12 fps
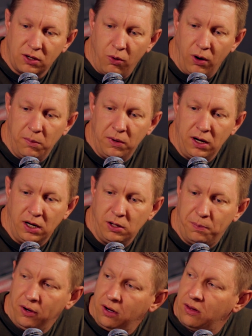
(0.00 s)
this equipment
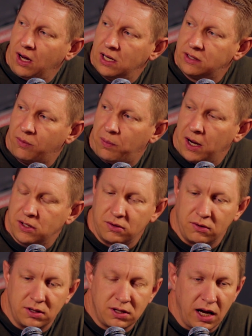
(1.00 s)
and you put it in the hands of a
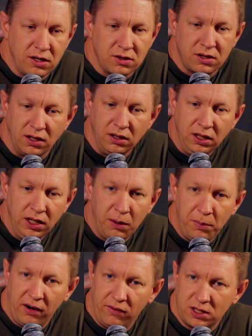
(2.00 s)
passenger that's got just a
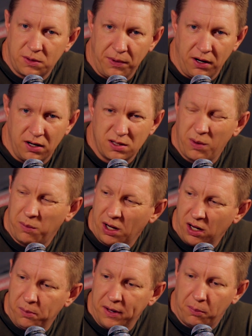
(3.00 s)
little bit of experience,
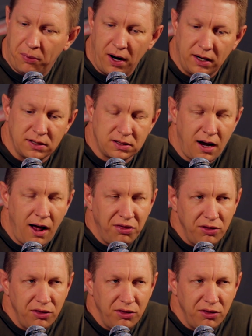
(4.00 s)
maybe a little bit of practice,